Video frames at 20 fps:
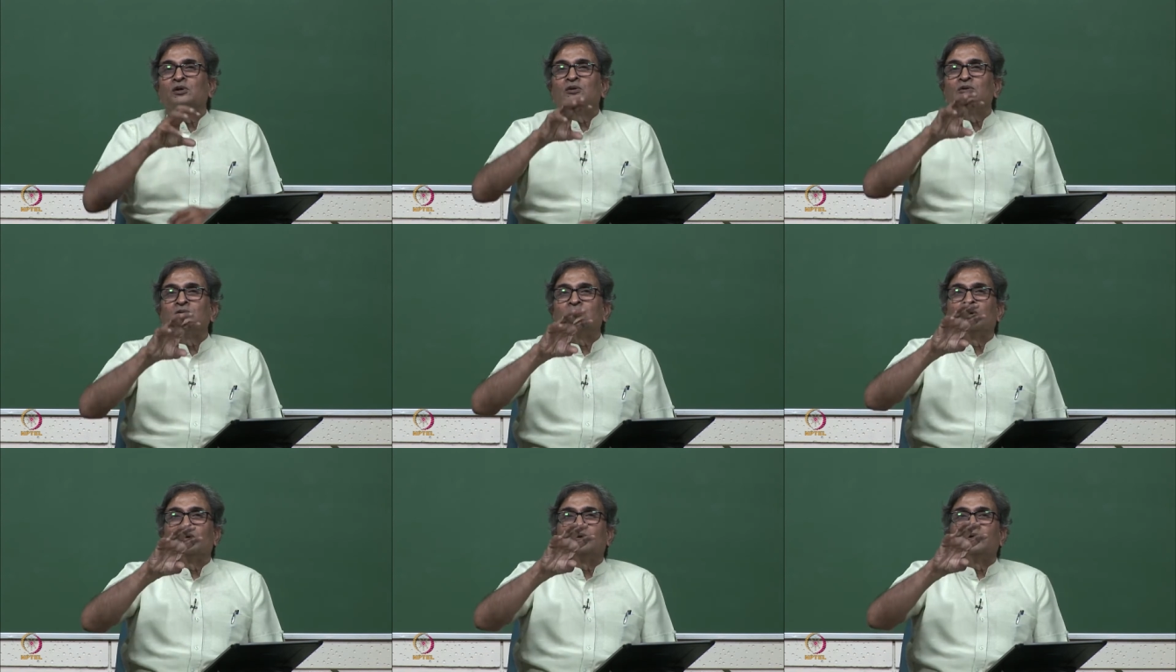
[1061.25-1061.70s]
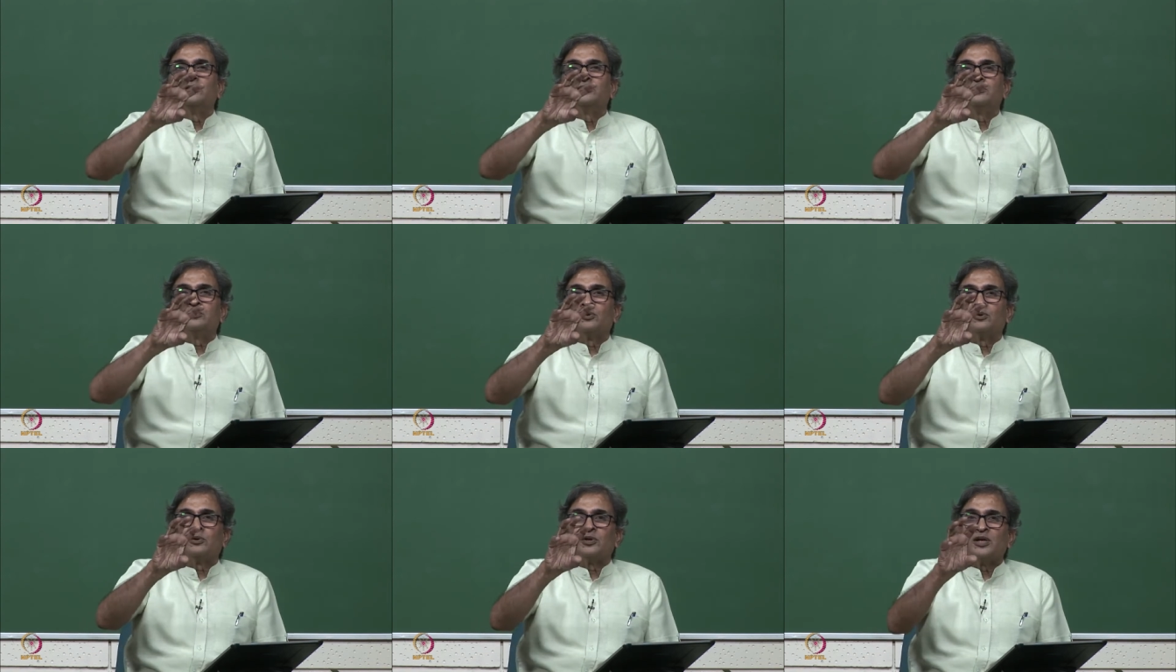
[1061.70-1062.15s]
So, it
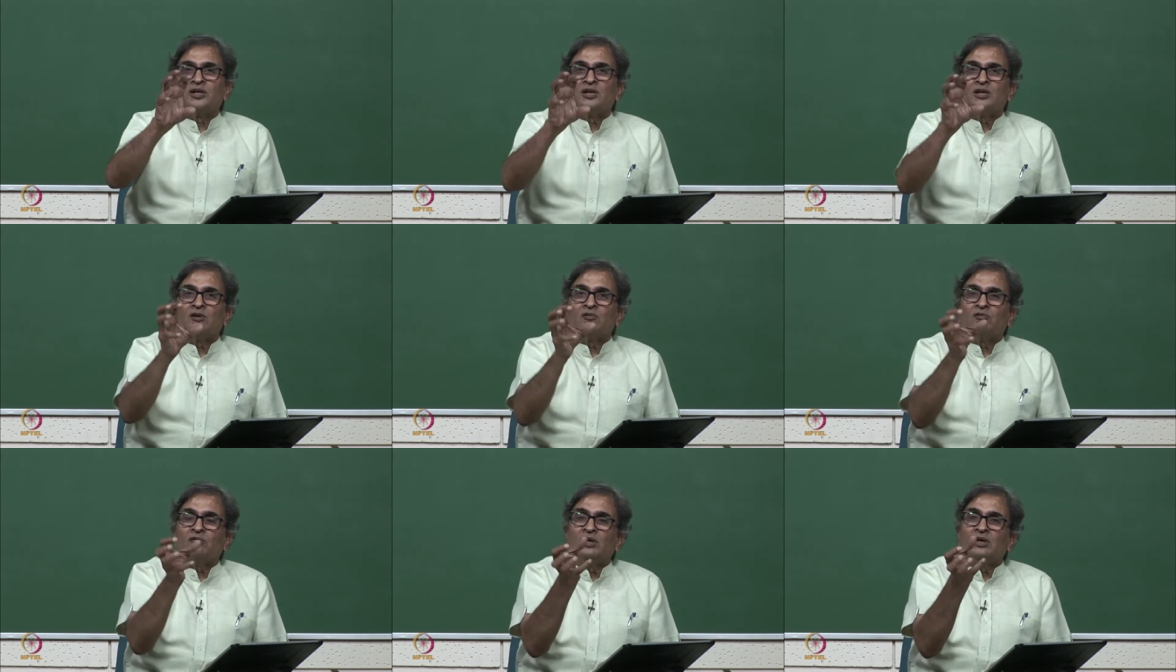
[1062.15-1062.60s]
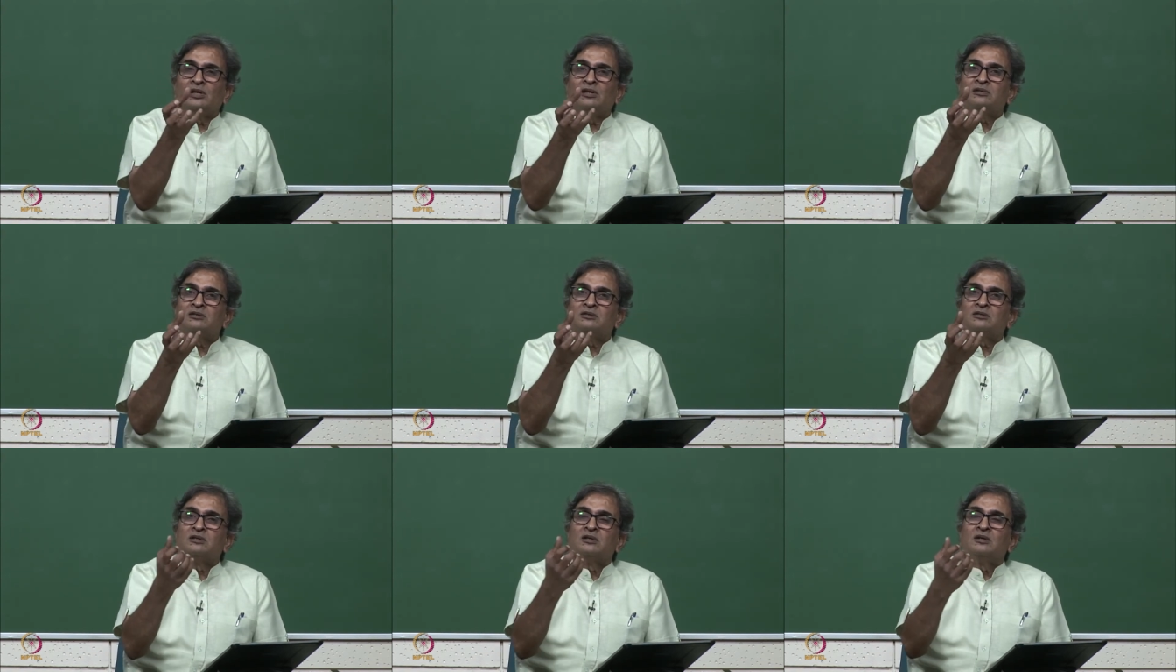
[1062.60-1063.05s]
is rotating
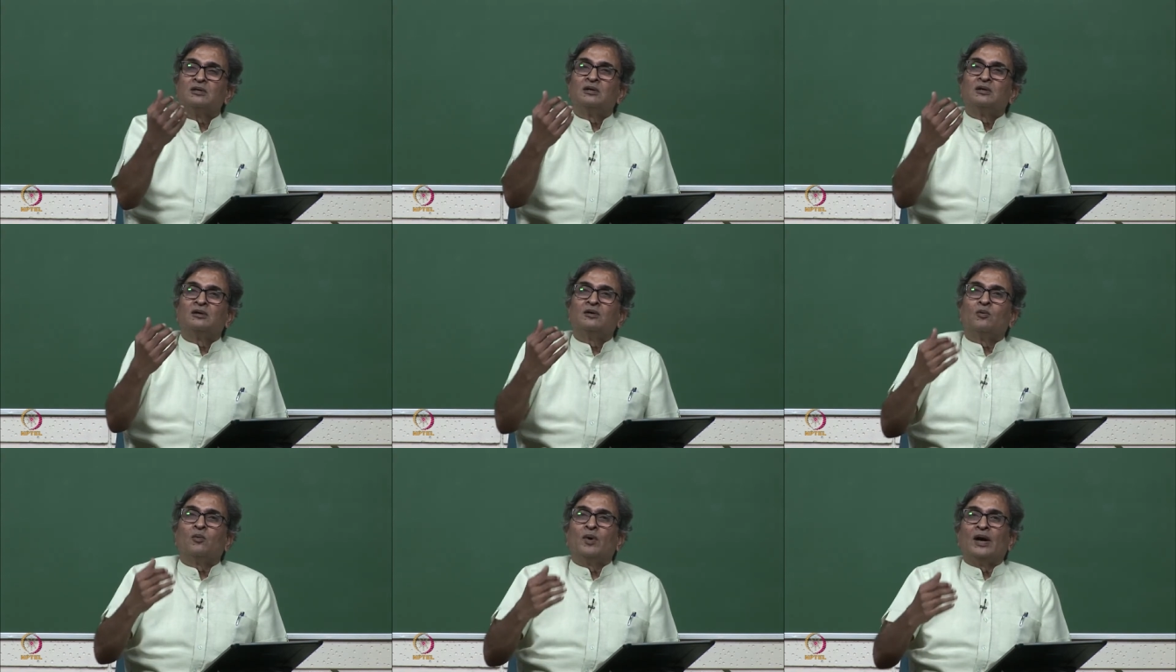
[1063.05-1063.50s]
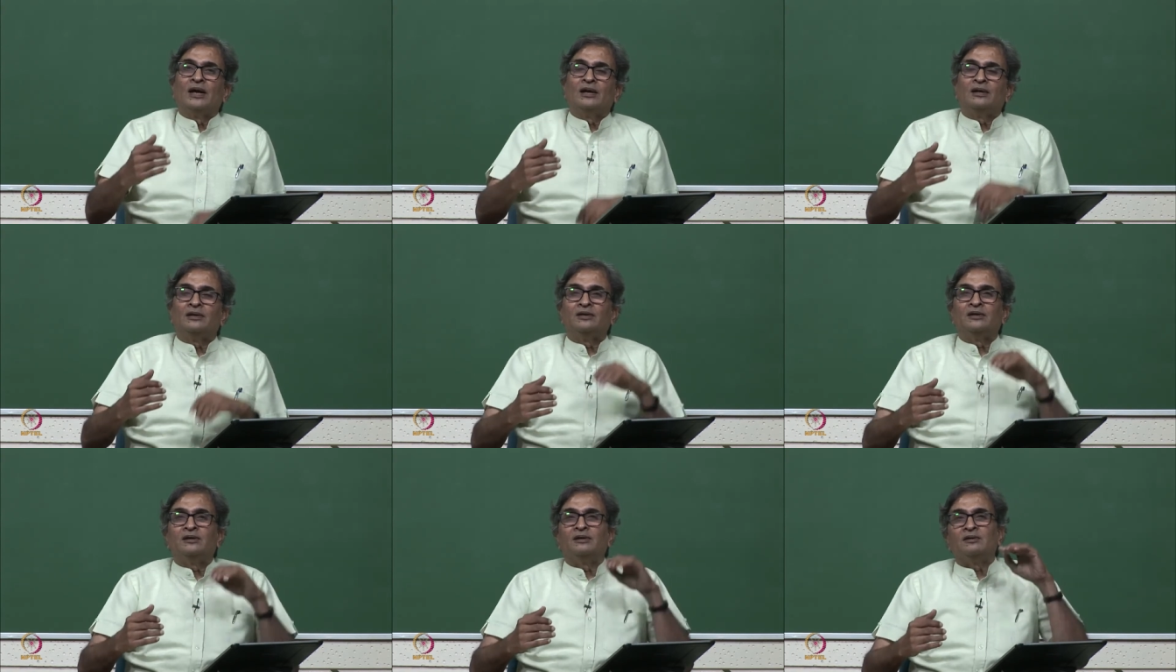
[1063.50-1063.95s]
wheels
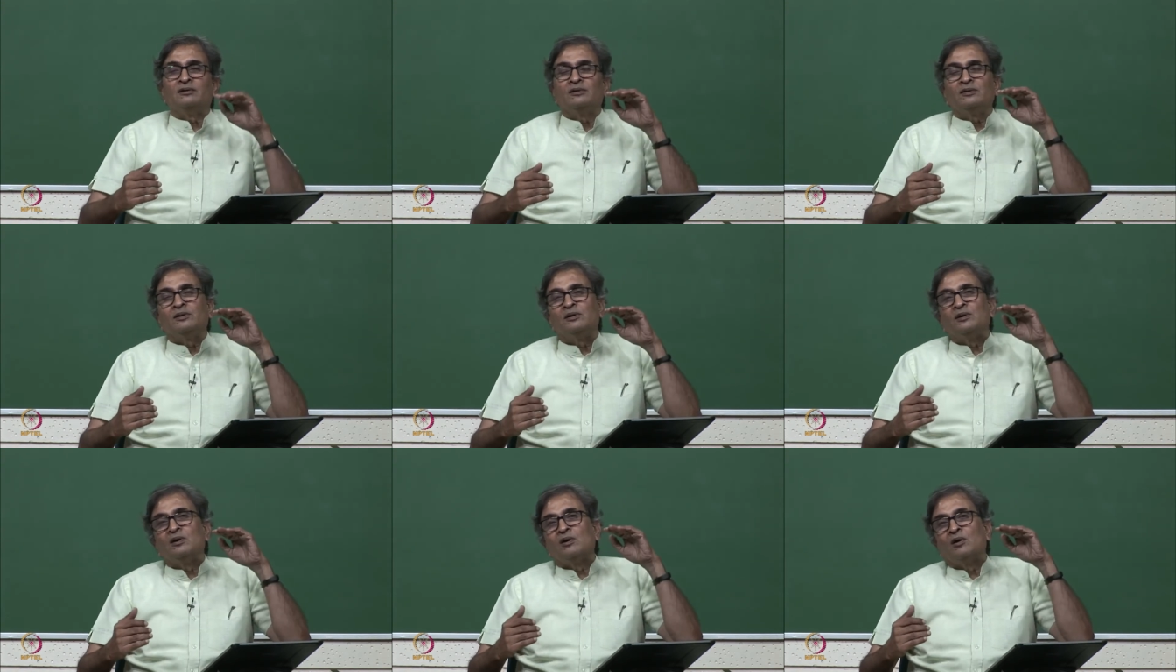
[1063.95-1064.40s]
while the